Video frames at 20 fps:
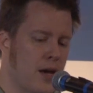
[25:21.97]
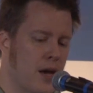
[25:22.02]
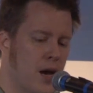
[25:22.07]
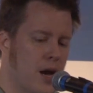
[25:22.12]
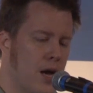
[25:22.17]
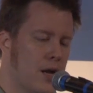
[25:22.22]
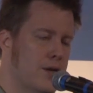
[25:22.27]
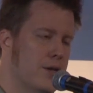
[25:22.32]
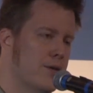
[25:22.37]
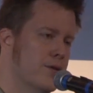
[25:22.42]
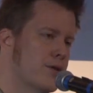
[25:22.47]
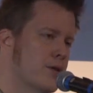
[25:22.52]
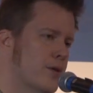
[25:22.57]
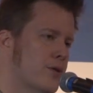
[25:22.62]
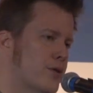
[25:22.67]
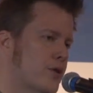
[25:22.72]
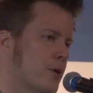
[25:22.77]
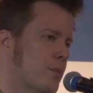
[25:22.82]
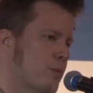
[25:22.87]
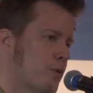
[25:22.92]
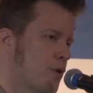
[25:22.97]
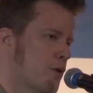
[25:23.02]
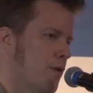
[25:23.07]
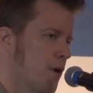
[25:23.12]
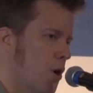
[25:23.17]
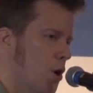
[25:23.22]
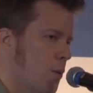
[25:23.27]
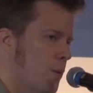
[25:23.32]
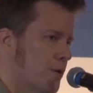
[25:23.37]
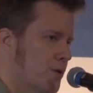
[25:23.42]
and use those to
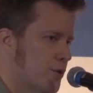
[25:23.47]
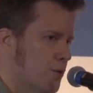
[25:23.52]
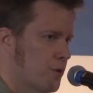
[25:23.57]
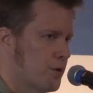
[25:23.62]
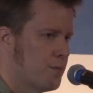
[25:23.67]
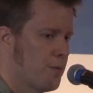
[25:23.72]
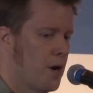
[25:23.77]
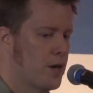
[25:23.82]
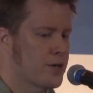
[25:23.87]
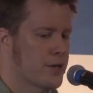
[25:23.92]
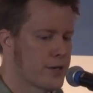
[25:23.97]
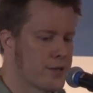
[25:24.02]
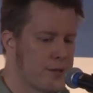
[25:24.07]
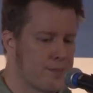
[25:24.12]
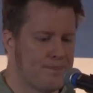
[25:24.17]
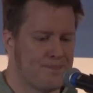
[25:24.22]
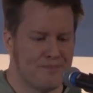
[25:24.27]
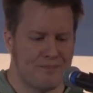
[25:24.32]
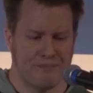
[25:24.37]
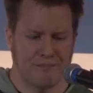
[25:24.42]
improve our open source projects.